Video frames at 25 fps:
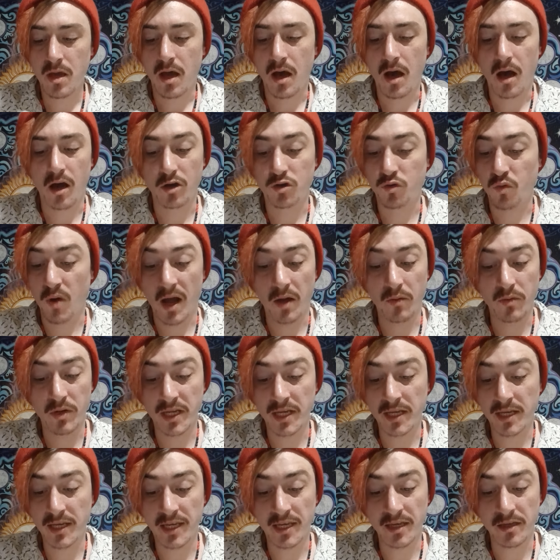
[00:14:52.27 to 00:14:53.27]
uh,
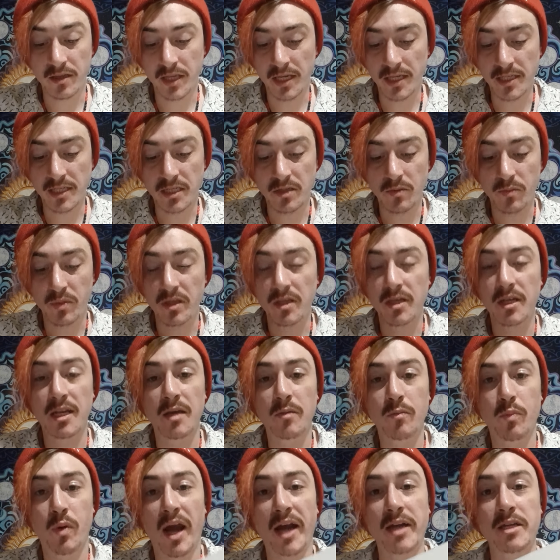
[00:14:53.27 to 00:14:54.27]
grounding, healing, stability,
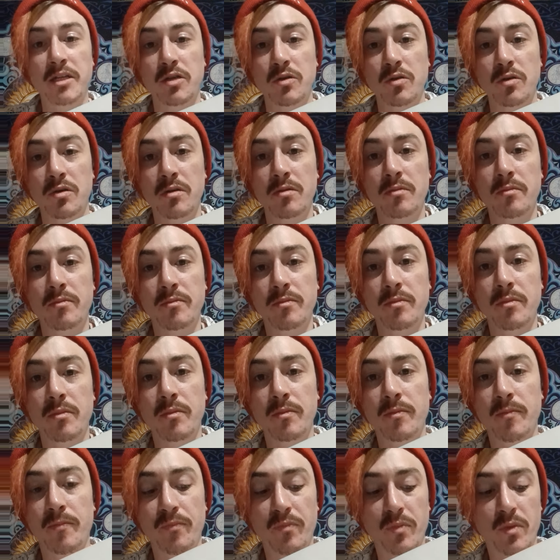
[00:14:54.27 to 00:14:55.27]
and practical.
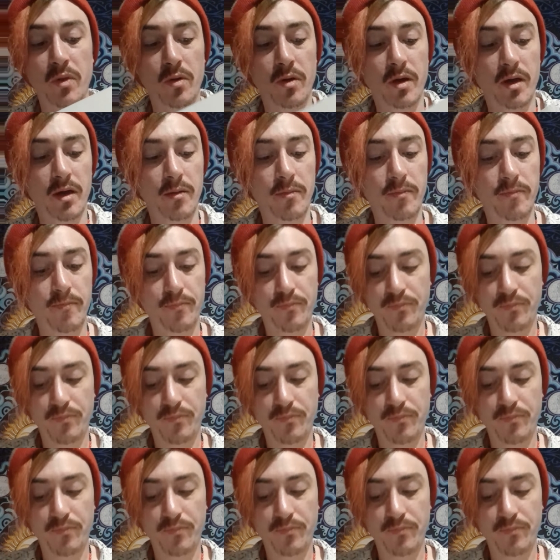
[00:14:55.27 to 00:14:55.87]
Okay.